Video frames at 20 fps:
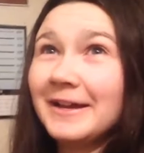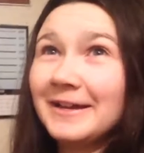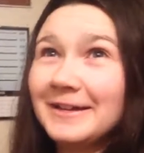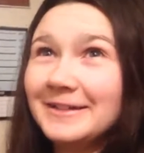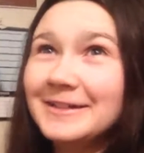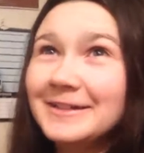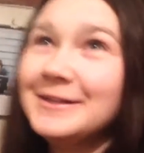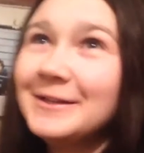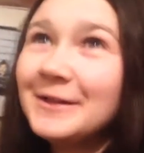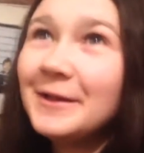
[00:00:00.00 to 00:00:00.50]
I
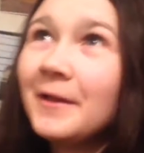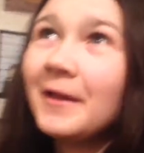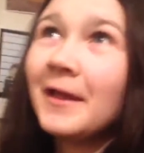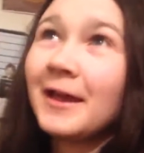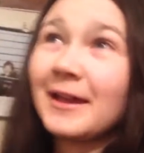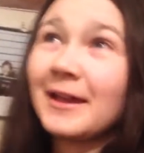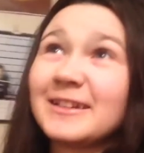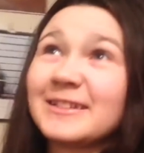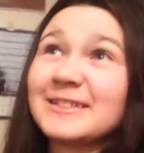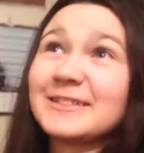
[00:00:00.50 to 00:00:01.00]

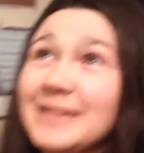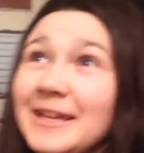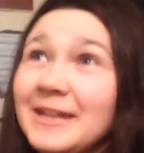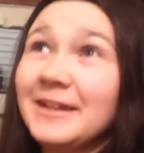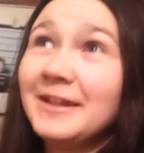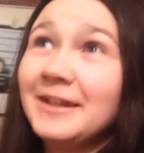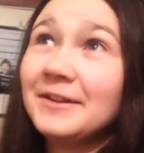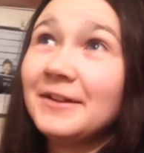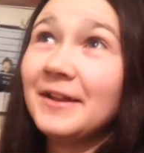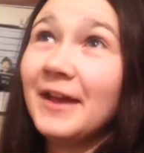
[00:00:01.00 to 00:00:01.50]
say
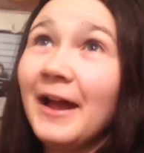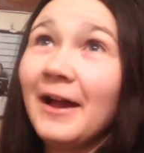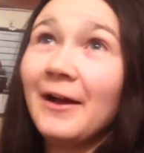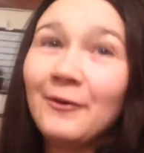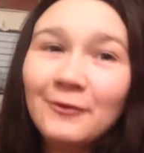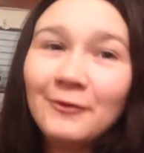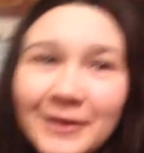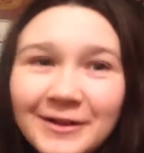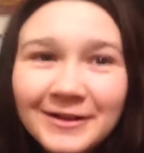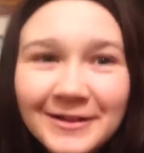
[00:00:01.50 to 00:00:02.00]
that
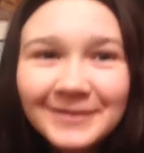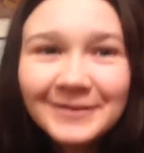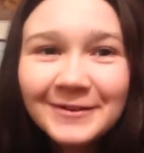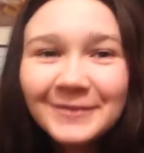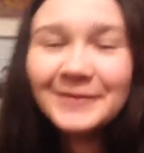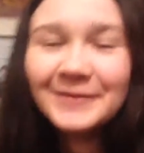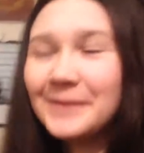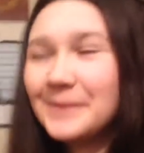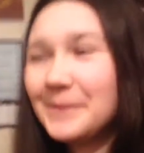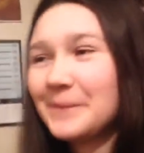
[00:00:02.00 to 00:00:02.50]
now,
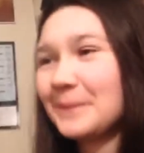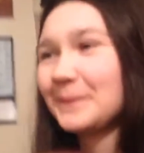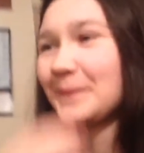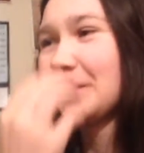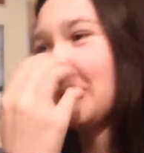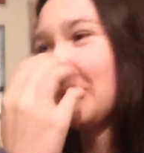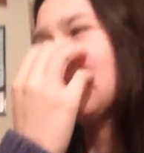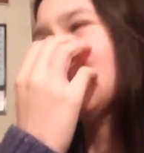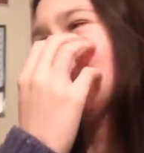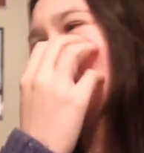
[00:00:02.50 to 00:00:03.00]

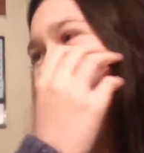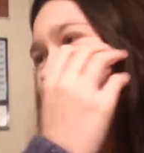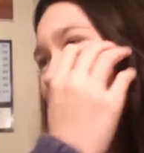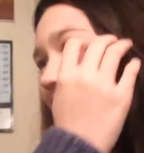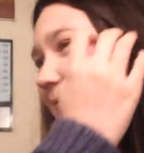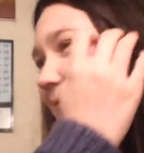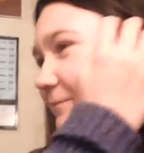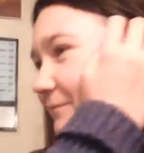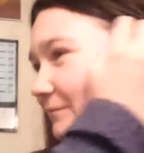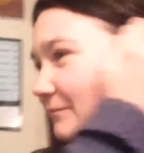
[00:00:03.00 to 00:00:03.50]
but
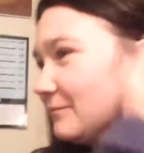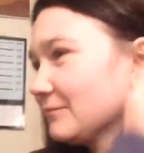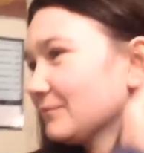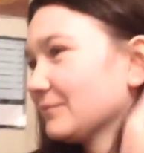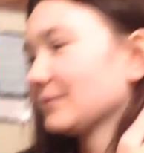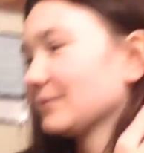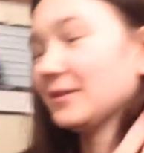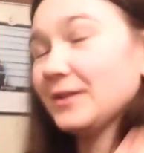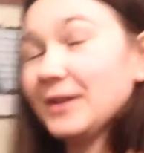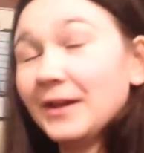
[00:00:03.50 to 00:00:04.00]

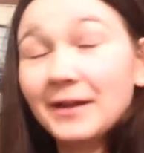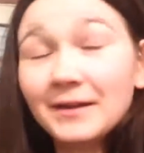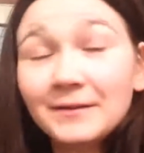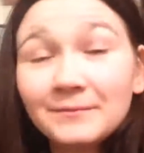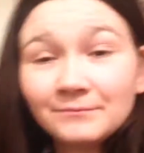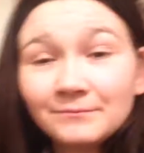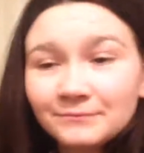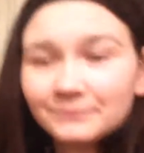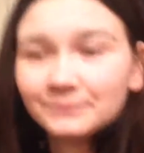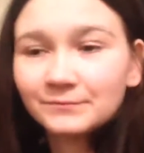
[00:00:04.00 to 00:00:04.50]
yeah,
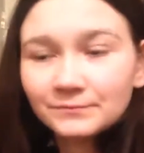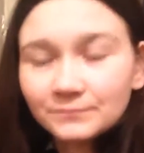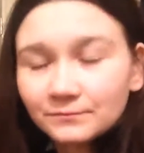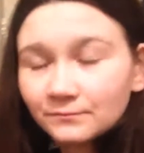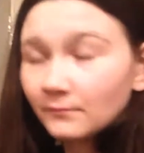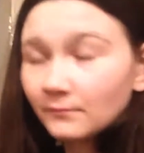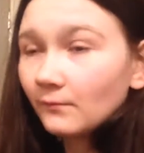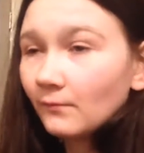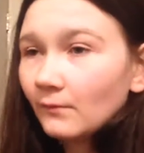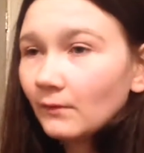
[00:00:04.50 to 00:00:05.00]

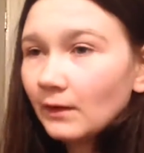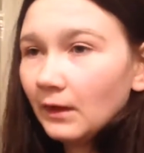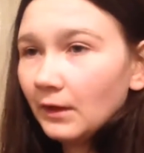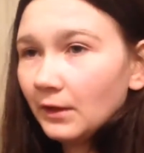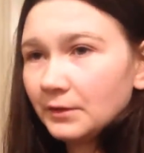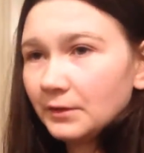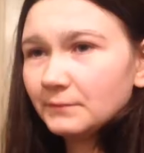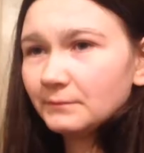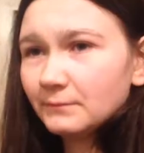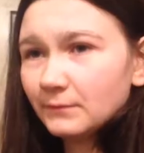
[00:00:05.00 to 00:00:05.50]

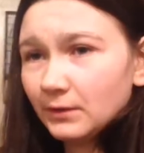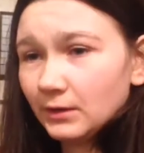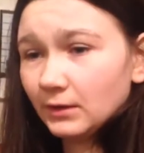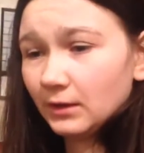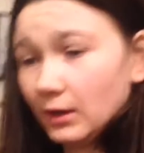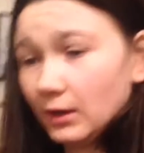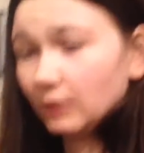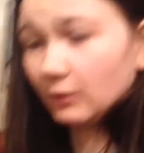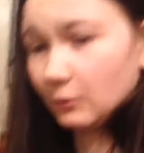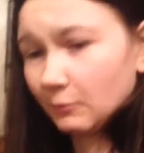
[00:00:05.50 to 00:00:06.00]

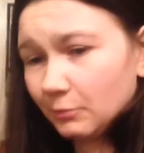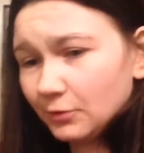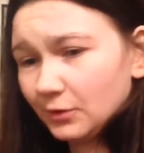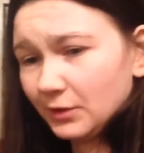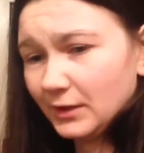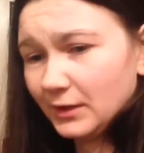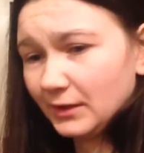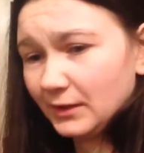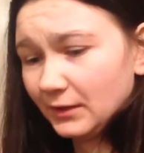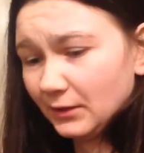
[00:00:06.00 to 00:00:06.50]
I'll put
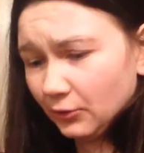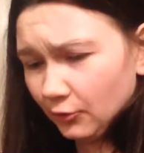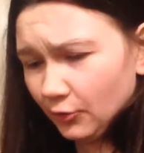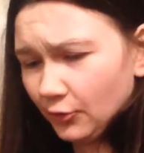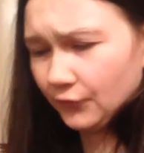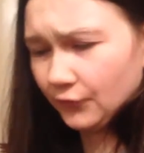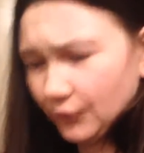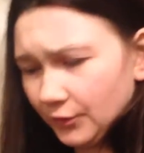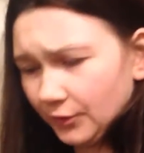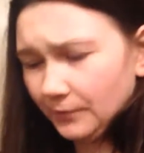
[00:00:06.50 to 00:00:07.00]
it in the
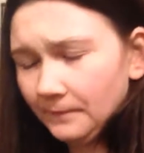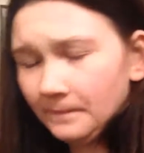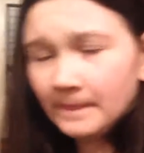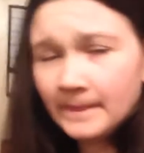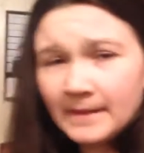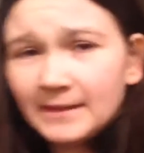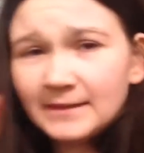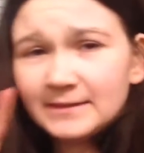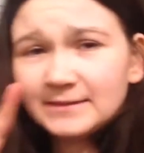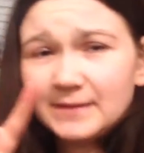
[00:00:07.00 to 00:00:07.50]
oven.
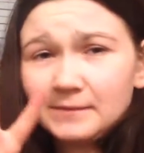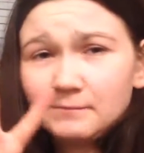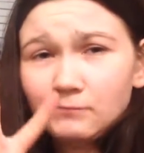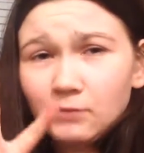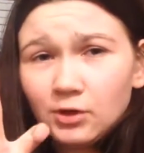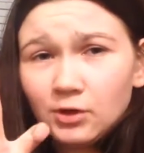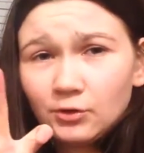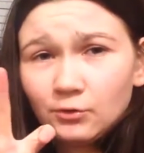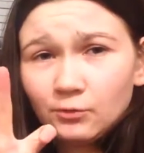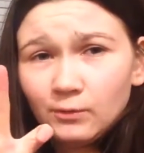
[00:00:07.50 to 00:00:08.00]
Say
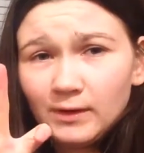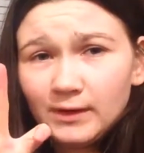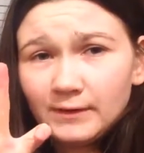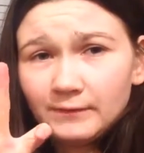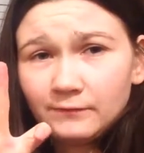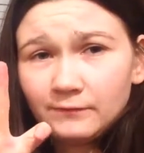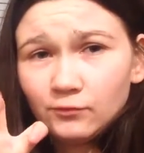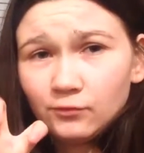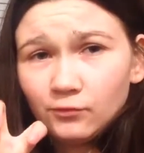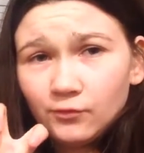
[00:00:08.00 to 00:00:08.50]

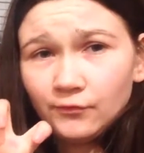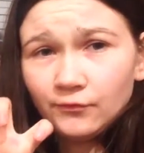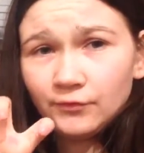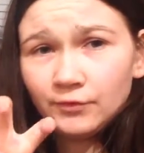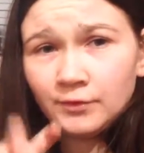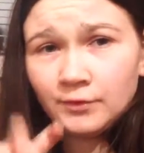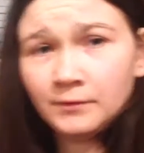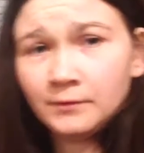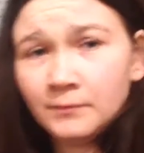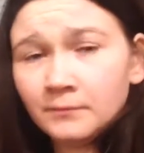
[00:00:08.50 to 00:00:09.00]
microwave or
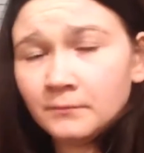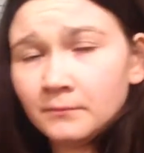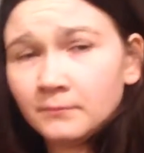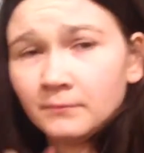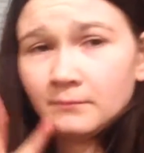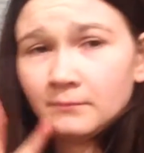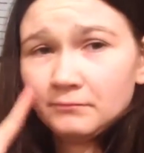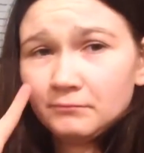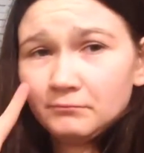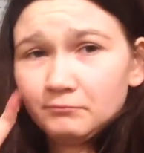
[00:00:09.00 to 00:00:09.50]
oven.
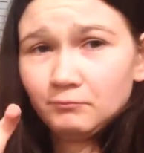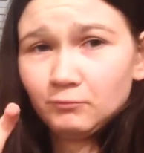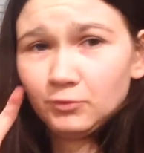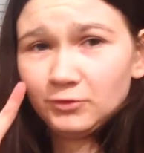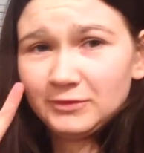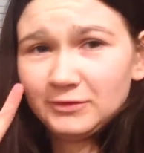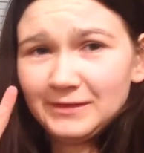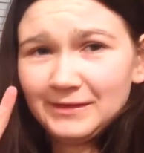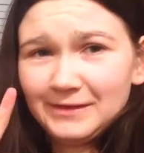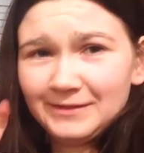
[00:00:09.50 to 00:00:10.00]

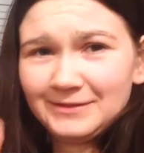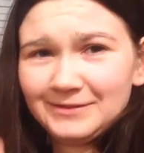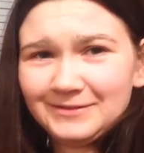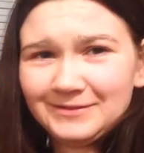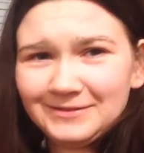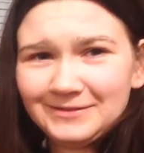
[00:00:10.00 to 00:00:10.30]
What's that?